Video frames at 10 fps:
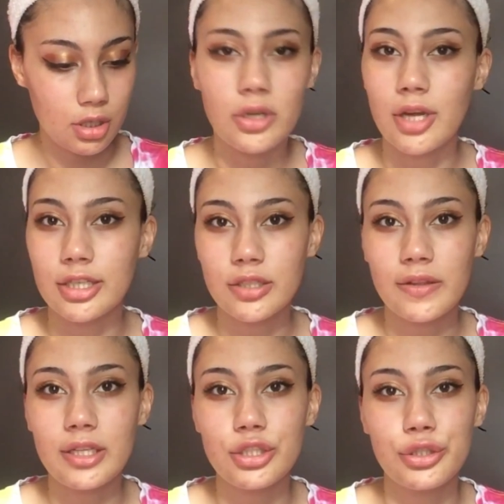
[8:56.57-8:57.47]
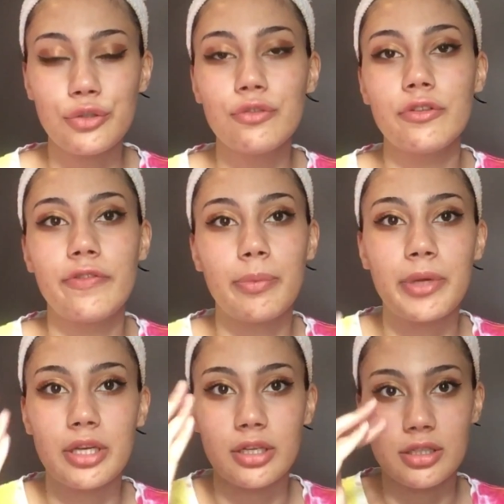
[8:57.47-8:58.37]
but I don't think too fluffy
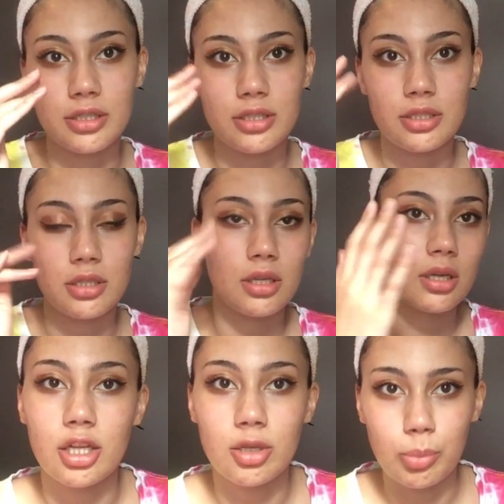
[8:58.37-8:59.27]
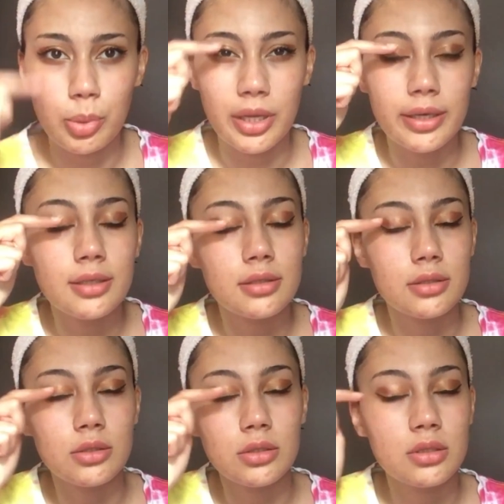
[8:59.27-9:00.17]
because it'll
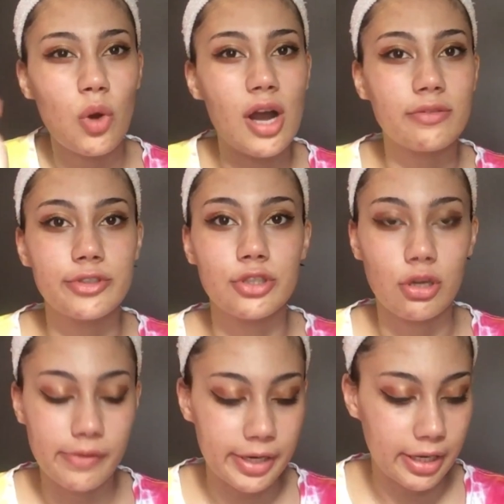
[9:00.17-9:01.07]
blend what I've done already,